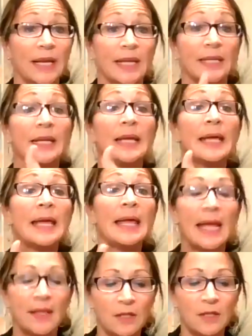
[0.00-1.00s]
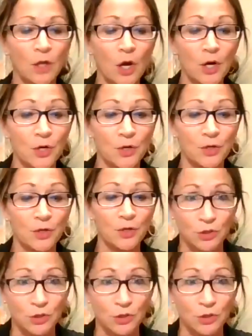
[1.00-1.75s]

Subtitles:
and in the longer,